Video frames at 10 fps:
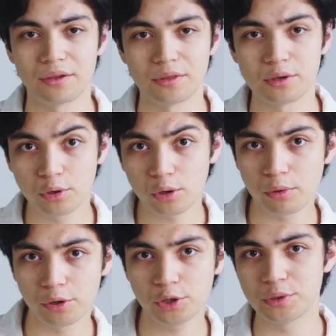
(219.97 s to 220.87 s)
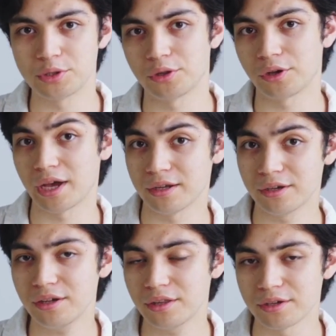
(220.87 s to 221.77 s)
the Kōboku we took a look at
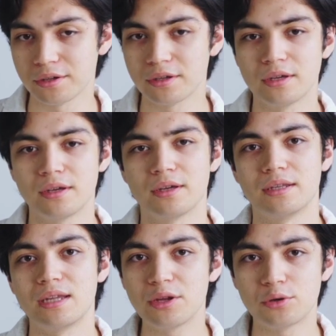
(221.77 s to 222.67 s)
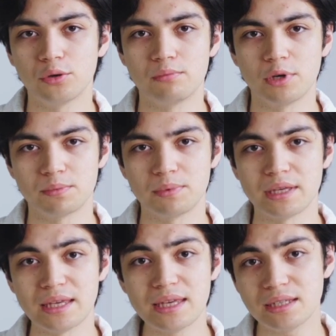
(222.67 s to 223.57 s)
earlier, Nerikō must be
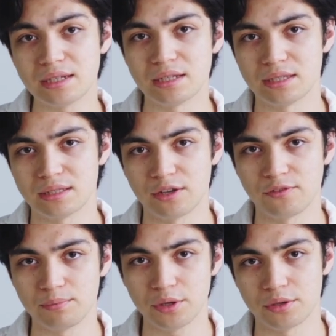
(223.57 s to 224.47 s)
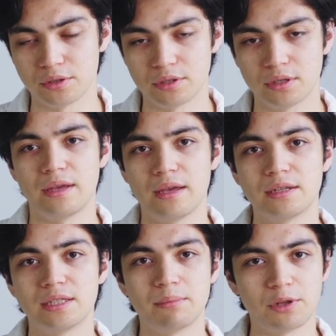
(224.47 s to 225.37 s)
heated instead of burned. In a
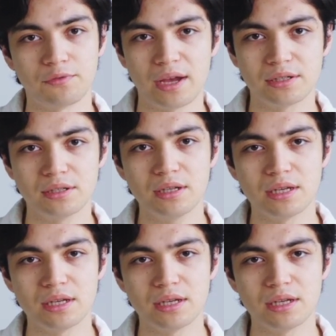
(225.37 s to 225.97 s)
similar fashion,